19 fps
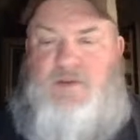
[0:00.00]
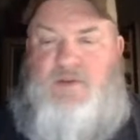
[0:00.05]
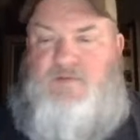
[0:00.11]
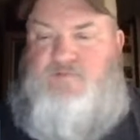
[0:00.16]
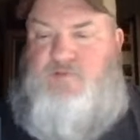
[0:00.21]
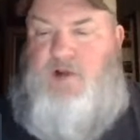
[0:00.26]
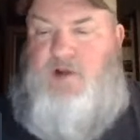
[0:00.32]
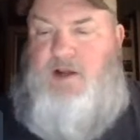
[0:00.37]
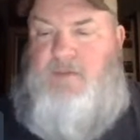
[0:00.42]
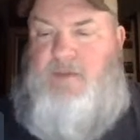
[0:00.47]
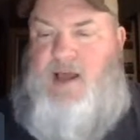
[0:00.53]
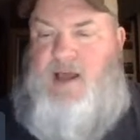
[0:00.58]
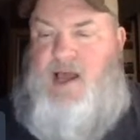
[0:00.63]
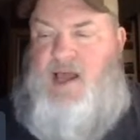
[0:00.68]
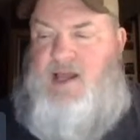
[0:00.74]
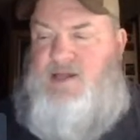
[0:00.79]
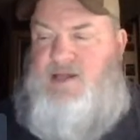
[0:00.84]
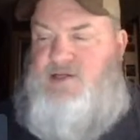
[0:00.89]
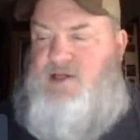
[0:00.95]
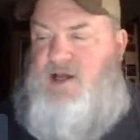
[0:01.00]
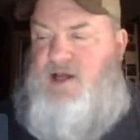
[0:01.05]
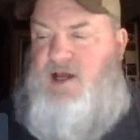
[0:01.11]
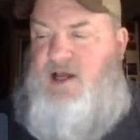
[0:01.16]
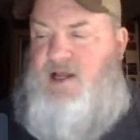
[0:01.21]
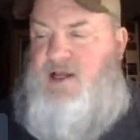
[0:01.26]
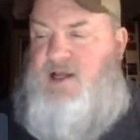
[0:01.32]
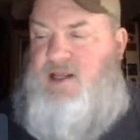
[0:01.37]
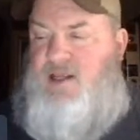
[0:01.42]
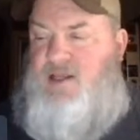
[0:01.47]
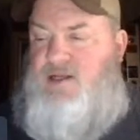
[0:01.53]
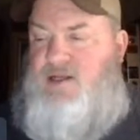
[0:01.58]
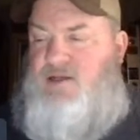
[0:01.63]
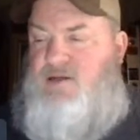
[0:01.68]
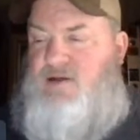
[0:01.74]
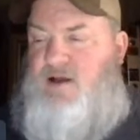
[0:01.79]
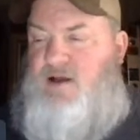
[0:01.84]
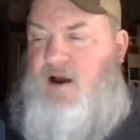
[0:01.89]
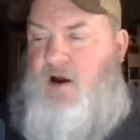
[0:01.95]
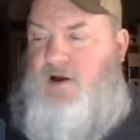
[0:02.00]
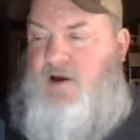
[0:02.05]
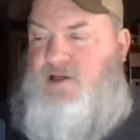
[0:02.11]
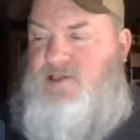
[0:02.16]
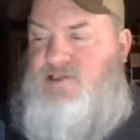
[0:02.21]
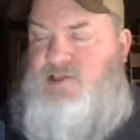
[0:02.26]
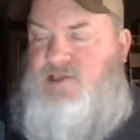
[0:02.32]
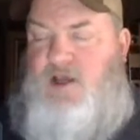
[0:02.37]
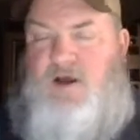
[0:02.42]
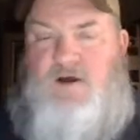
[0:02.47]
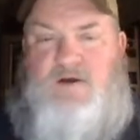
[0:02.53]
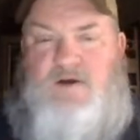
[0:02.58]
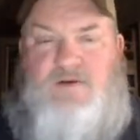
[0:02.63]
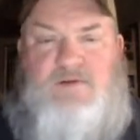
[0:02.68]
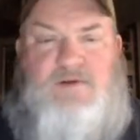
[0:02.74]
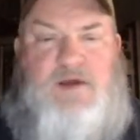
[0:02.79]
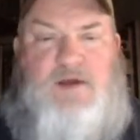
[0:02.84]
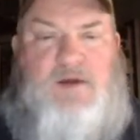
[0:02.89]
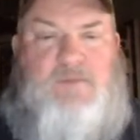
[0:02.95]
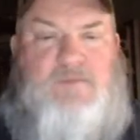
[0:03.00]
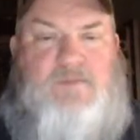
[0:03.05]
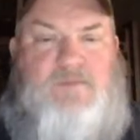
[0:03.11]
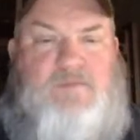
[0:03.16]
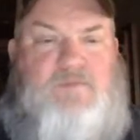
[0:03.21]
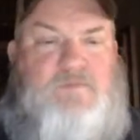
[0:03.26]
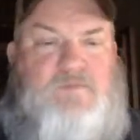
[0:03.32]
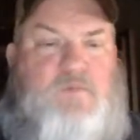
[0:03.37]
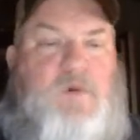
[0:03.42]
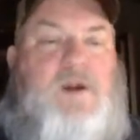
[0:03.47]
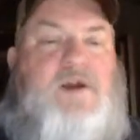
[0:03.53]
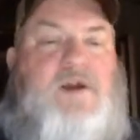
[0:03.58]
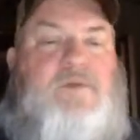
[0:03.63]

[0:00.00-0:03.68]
a friend of mine to hunt in Arkansas up where